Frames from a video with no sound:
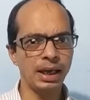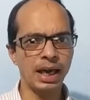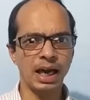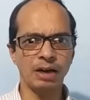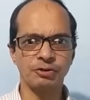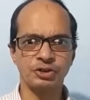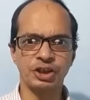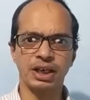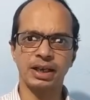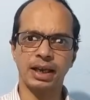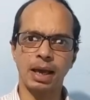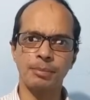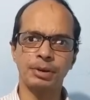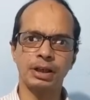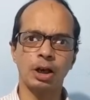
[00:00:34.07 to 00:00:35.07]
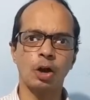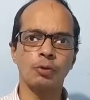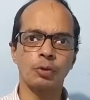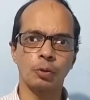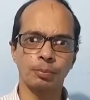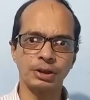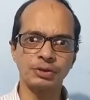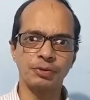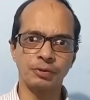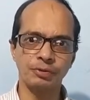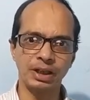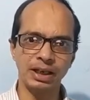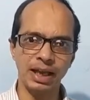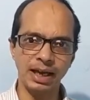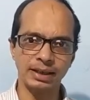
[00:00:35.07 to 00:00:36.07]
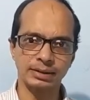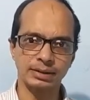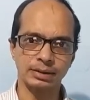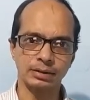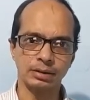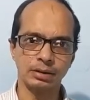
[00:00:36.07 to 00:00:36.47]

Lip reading: have share capital of rupees 50 lakhs,